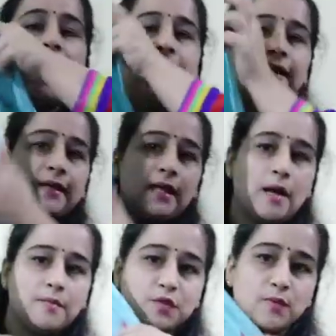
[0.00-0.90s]
and it
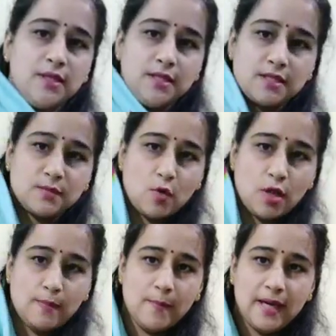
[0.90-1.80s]
comes with small
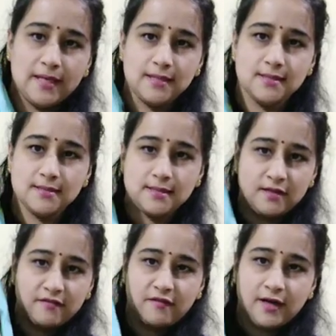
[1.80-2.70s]
buttons in
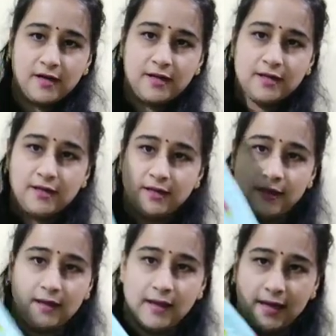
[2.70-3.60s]
the front,
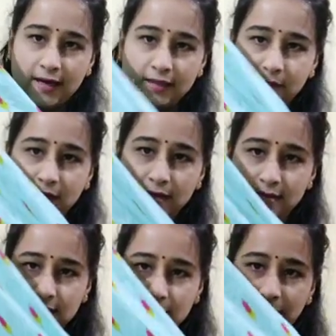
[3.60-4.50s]
and the
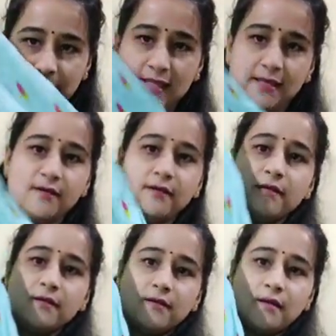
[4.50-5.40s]
buttons come till here.
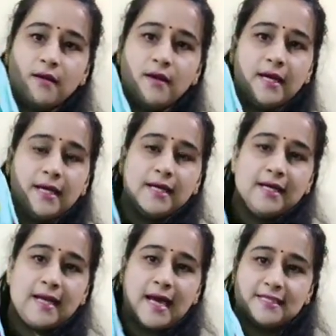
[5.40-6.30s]

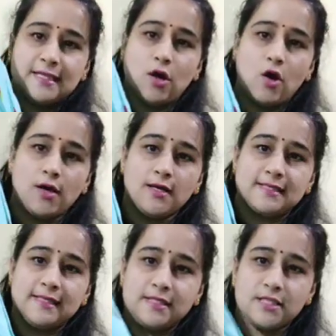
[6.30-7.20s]
It has a longer
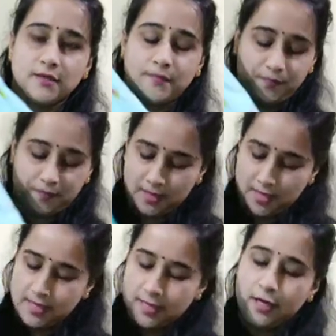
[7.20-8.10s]
slit.
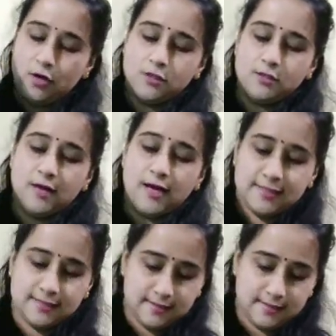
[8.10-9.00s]

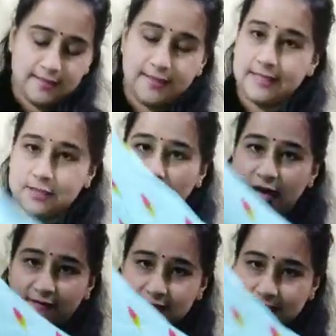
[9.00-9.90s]
It does not
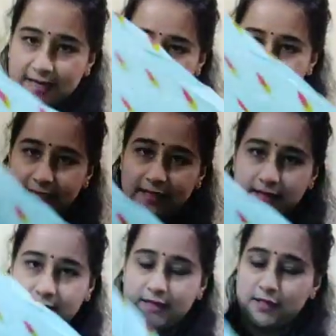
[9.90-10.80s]
have a side slit.
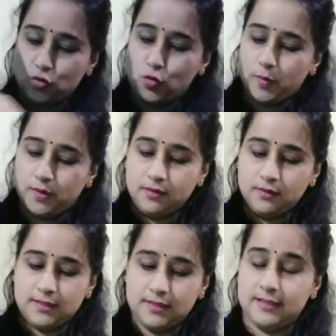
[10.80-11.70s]
It is open.
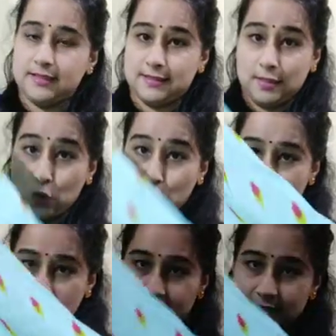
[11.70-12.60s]
It is
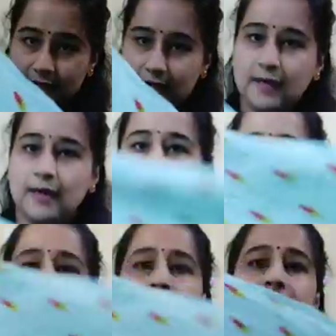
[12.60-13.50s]
closed this side.
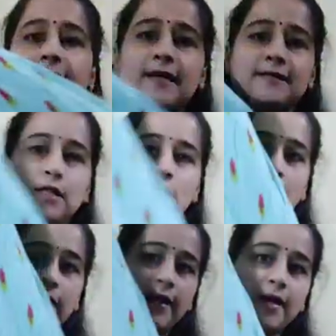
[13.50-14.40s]
It has a
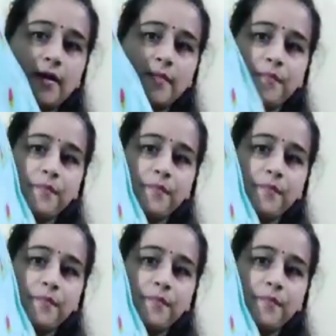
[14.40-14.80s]
longera,